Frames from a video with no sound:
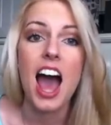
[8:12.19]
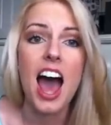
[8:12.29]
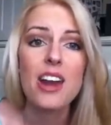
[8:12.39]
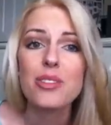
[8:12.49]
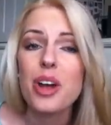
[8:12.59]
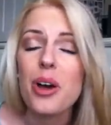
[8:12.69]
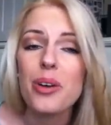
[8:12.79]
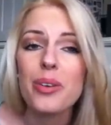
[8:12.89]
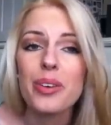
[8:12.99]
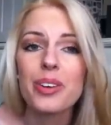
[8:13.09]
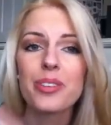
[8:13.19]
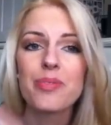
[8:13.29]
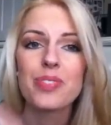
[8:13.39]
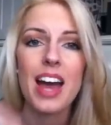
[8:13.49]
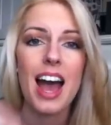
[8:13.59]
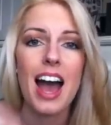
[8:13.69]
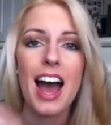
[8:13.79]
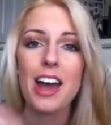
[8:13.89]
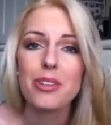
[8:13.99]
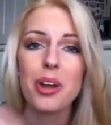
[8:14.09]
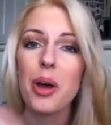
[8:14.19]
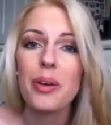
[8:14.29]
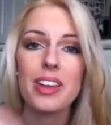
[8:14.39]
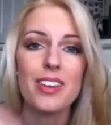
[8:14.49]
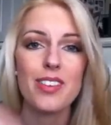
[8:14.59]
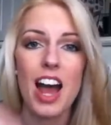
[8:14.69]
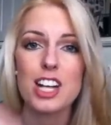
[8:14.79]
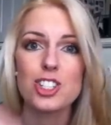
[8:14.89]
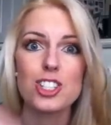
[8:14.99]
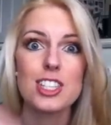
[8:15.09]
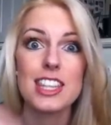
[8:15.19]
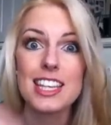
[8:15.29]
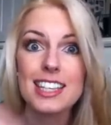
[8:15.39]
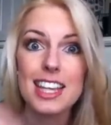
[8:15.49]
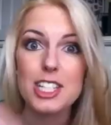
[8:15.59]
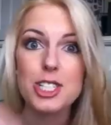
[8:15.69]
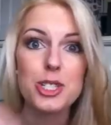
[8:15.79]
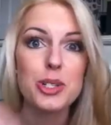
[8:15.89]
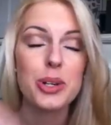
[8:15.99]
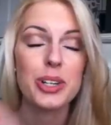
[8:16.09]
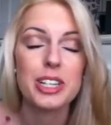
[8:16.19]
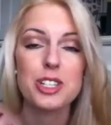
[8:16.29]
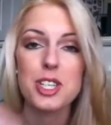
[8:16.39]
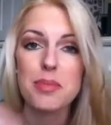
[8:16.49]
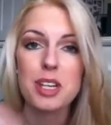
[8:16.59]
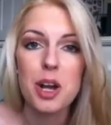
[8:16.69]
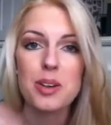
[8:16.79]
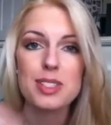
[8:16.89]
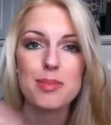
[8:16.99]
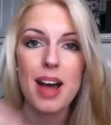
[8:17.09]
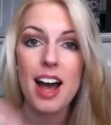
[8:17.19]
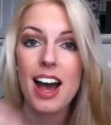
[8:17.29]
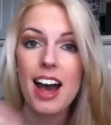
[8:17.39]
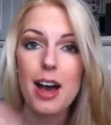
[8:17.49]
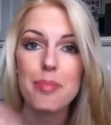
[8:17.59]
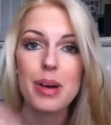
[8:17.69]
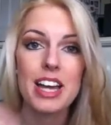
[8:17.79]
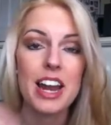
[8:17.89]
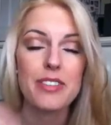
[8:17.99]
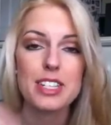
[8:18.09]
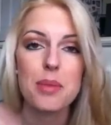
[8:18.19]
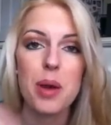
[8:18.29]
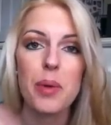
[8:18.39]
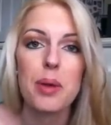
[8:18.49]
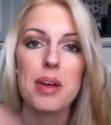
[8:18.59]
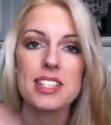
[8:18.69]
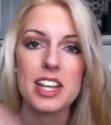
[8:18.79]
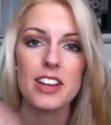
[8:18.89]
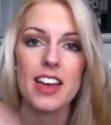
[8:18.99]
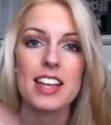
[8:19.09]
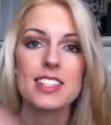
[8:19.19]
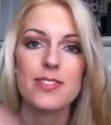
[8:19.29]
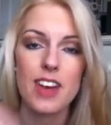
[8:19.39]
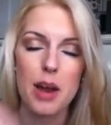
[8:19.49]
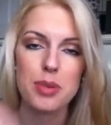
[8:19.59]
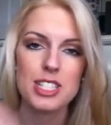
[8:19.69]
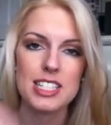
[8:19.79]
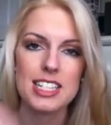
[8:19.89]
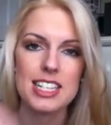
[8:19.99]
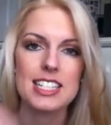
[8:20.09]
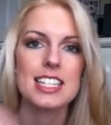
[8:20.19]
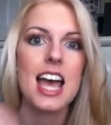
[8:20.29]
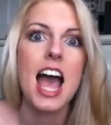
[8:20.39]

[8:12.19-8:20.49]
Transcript: I don't know if I just think they do or there's something always in my eye, but every time I wear a mascara that has the fibers in it,